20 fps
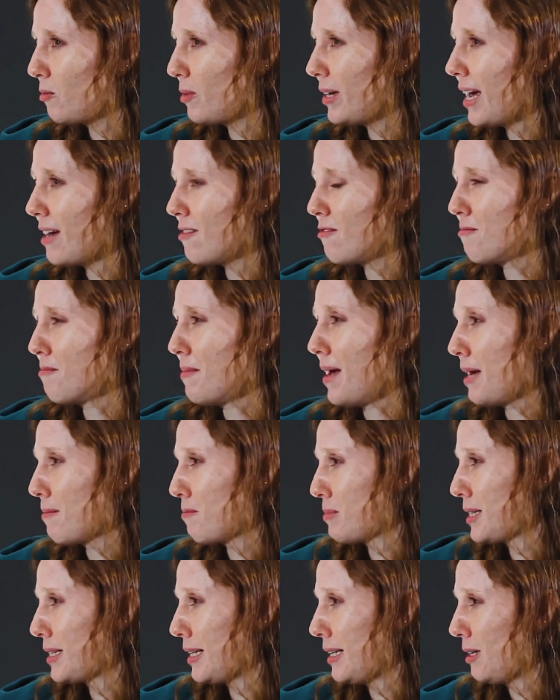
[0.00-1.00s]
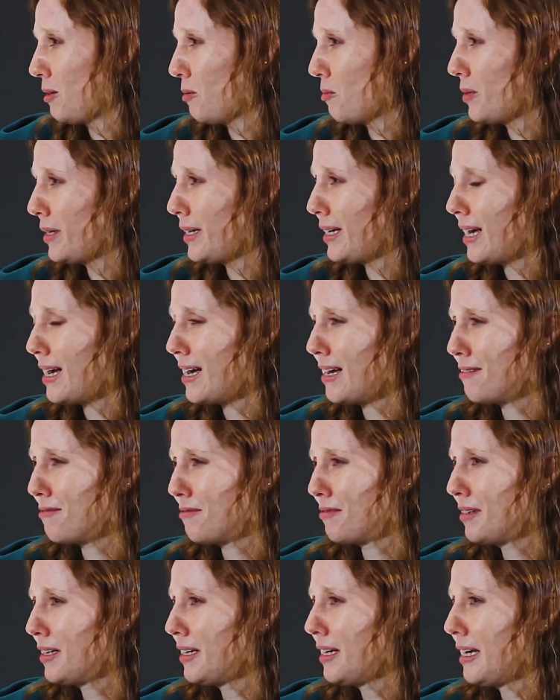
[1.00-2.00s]
We have maps in, we have
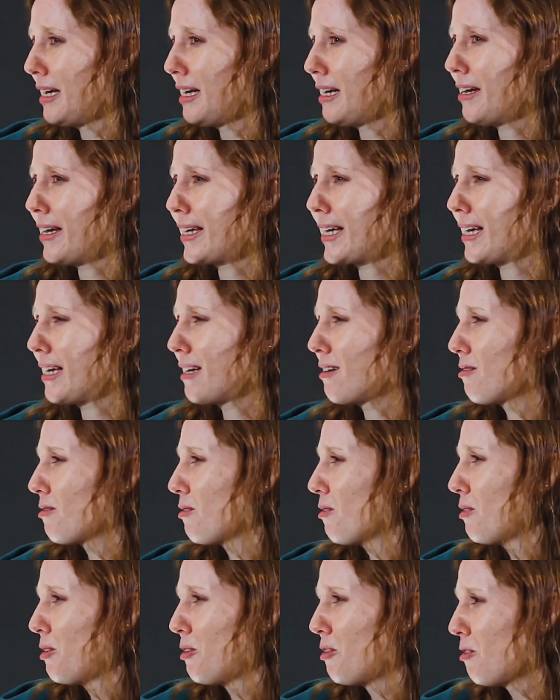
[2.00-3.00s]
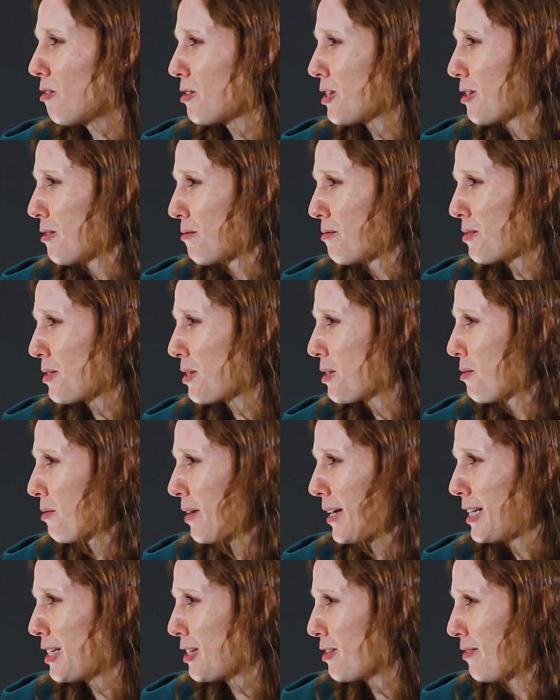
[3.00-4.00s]
like lots of
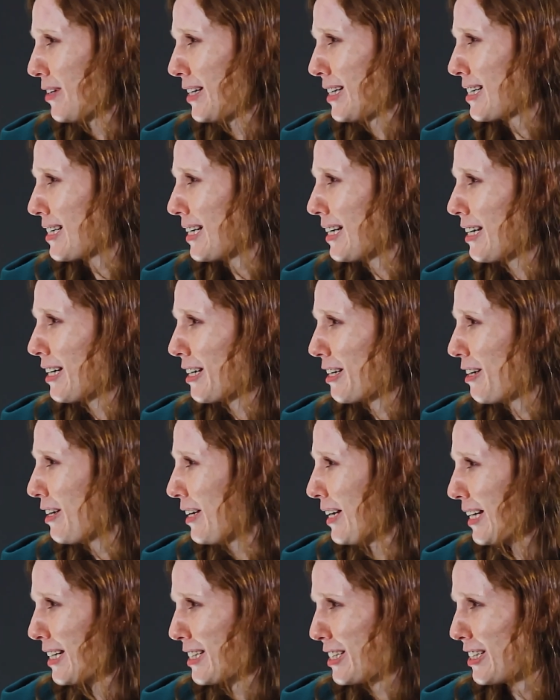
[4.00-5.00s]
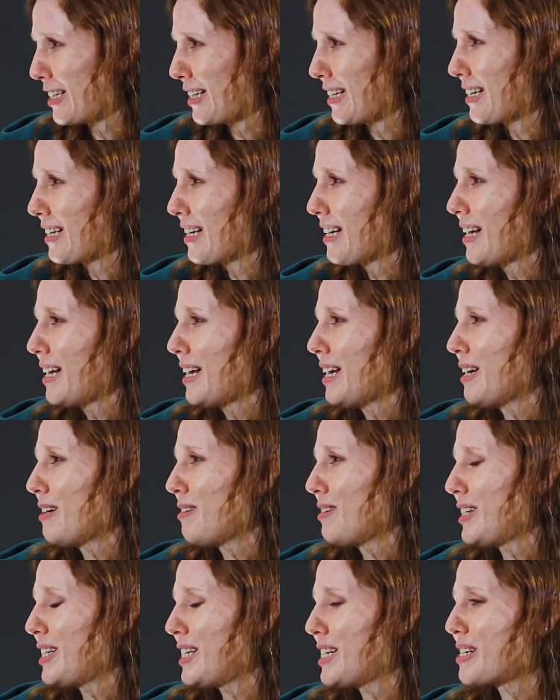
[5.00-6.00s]
strange things in the collection,
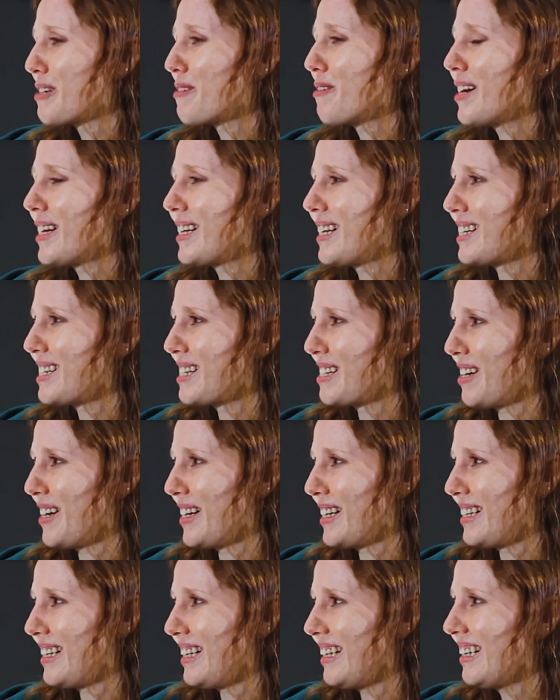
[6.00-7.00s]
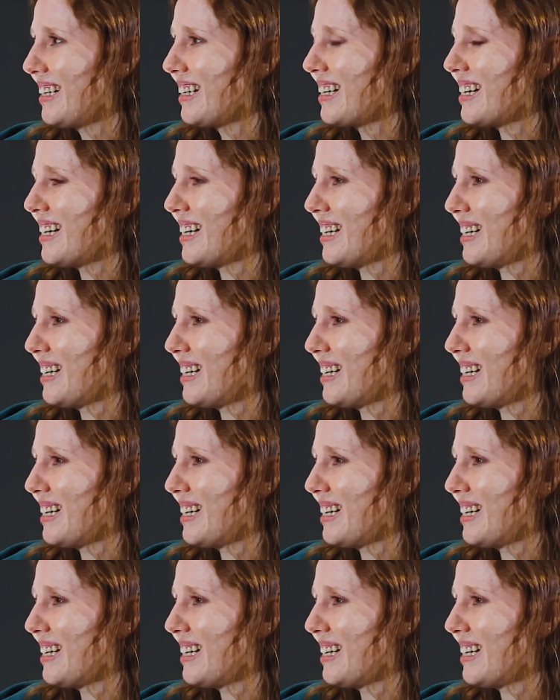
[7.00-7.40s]
which is quite exciting.